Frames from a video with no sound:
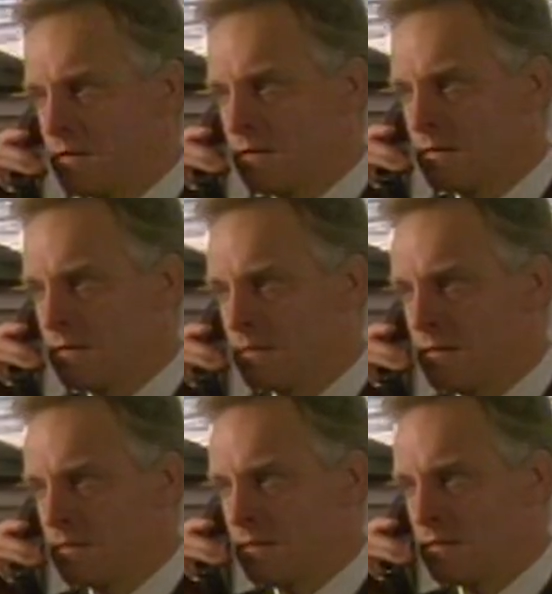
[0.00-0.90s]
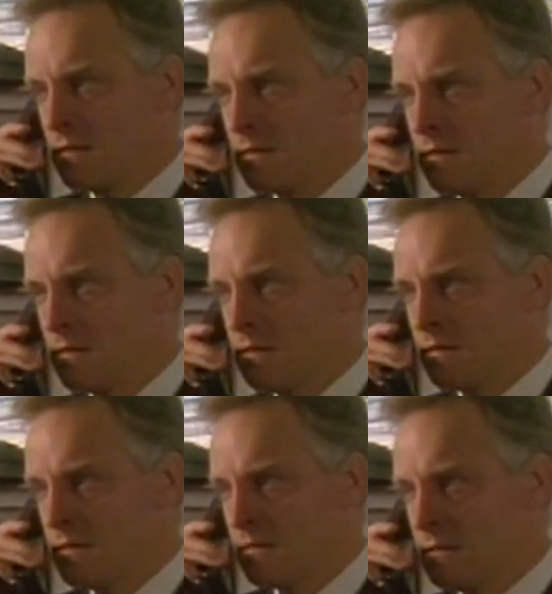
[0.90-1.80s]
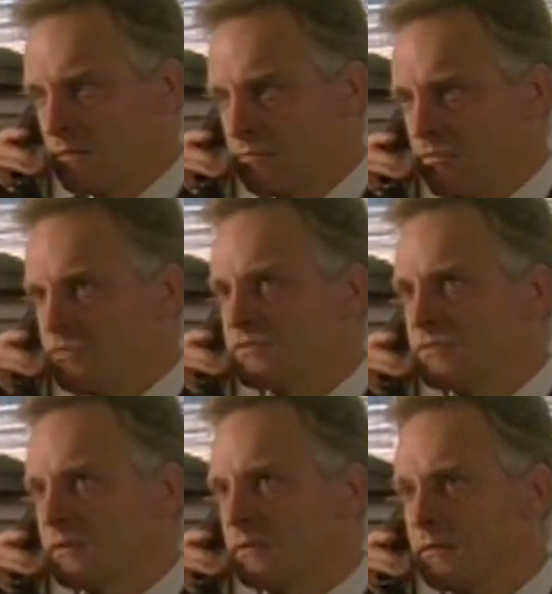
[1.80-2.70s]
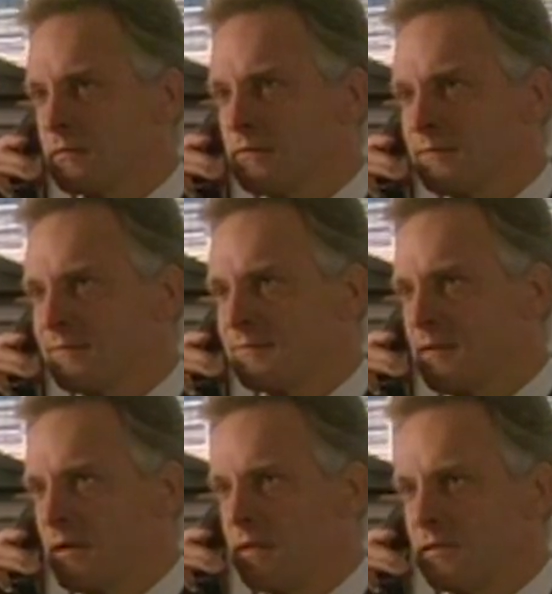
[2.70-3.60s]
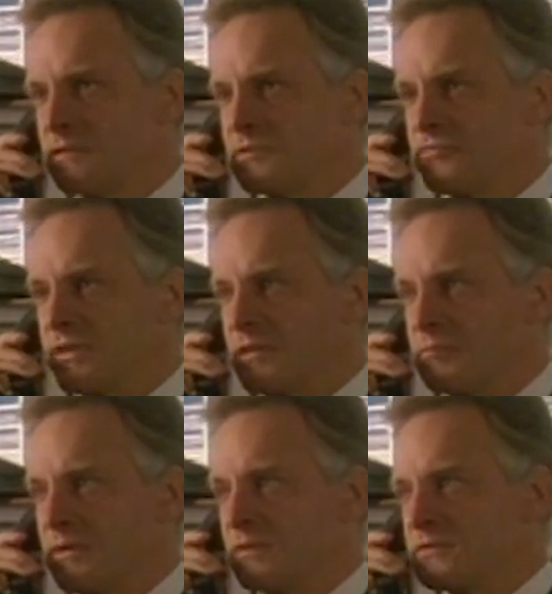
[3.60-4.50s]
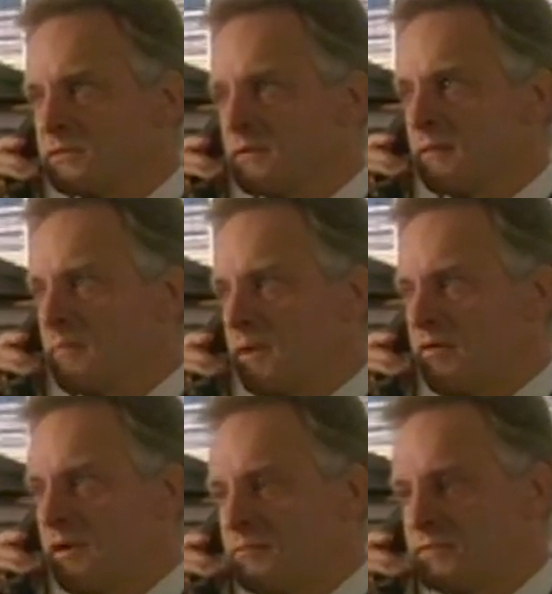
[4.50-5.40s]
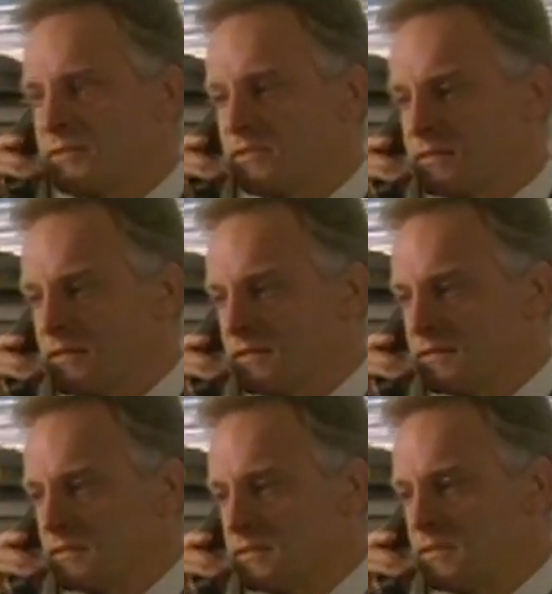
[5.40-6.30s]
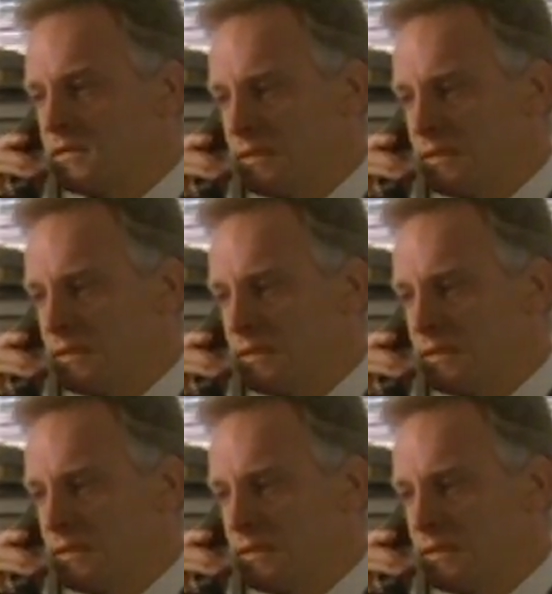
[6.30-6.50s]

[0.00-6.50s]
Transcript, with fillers: He's interviewing a Mr. Leonard Rosten. Rosten? That doesn't ring any bells, but Crabb thinks he's connected, does he?